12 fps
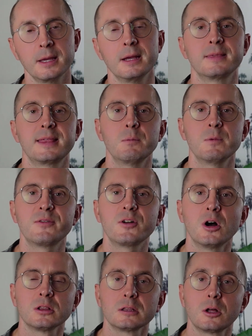Then we've
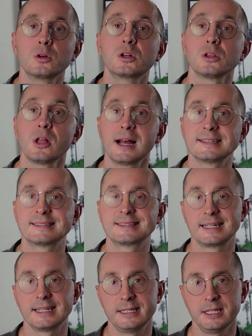got localized
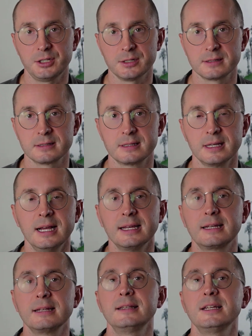conditions.
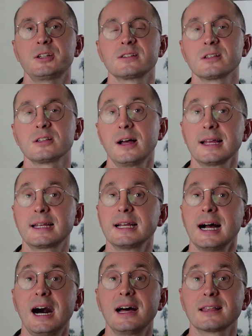Conditions like
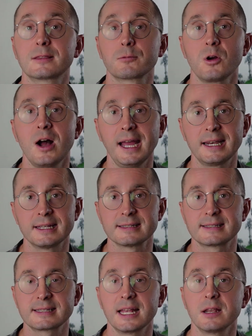
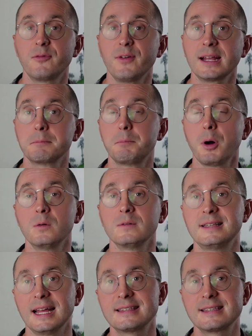arthritis can affect bone
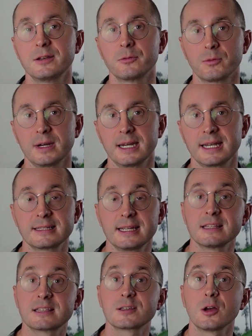density readings
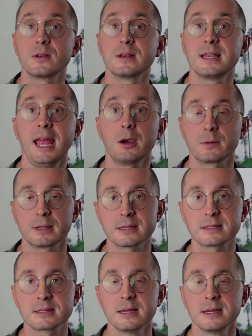in certain
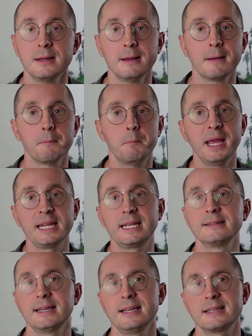areas,
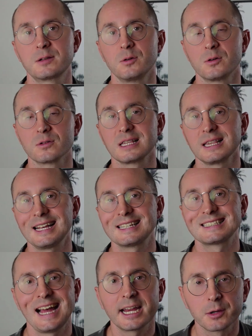making T-scores
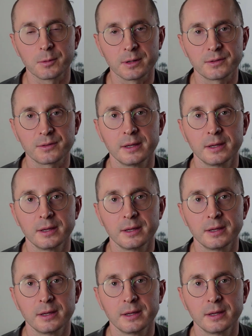less accurate.